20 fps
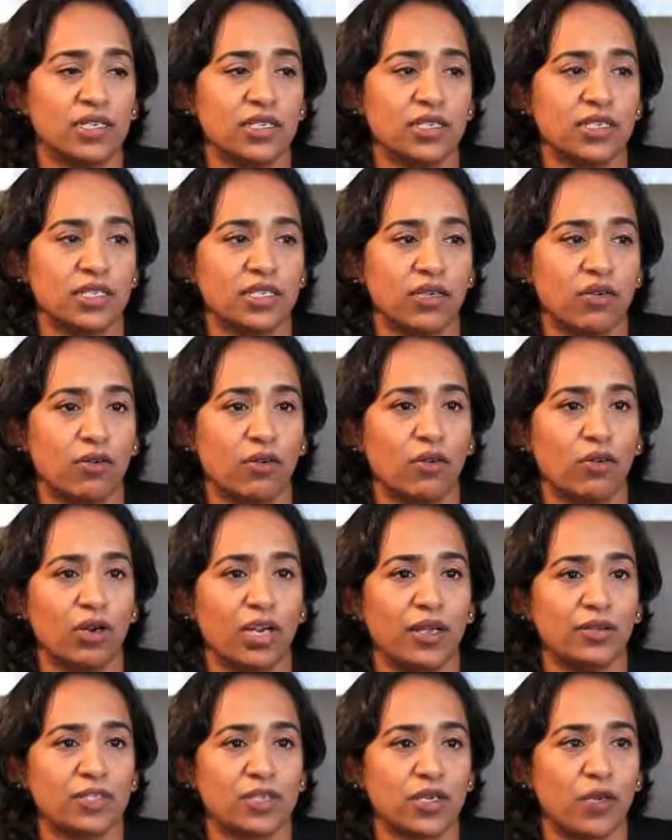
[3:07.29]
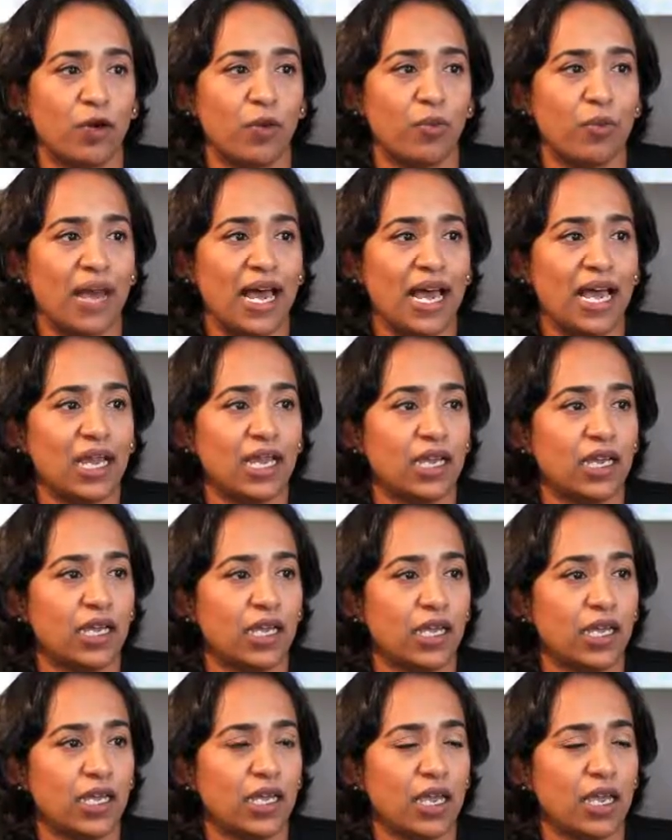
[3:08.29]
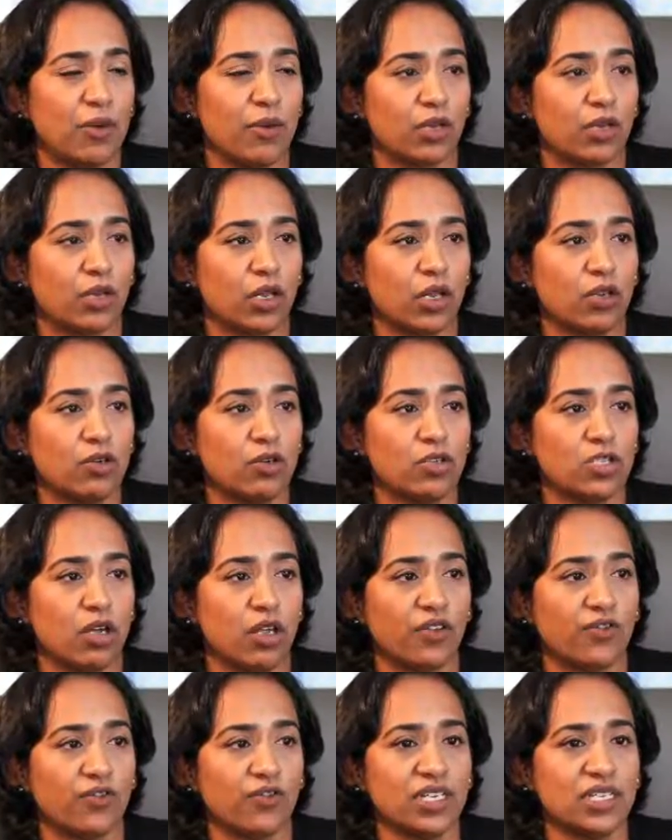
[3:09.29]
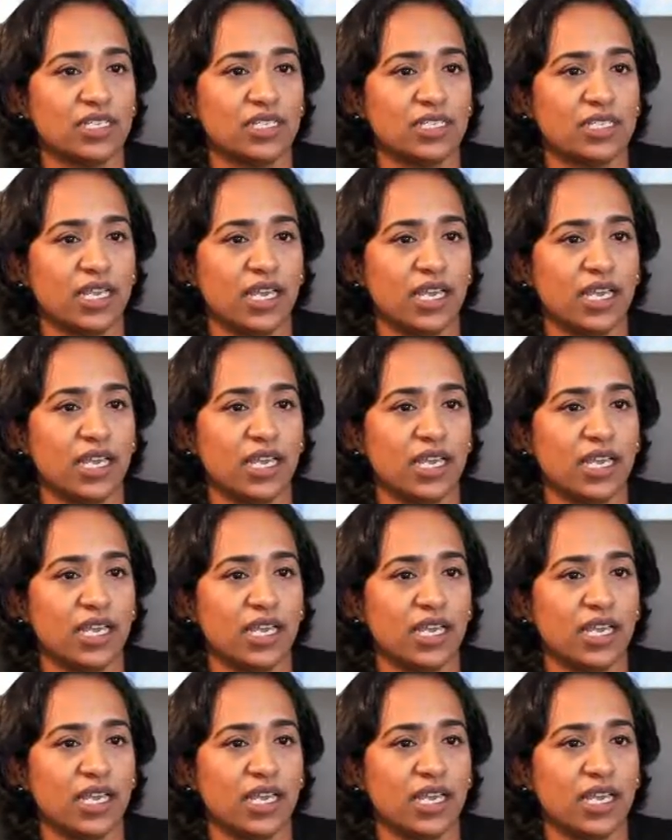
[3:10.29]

So let's go back. I'm going to close all of this.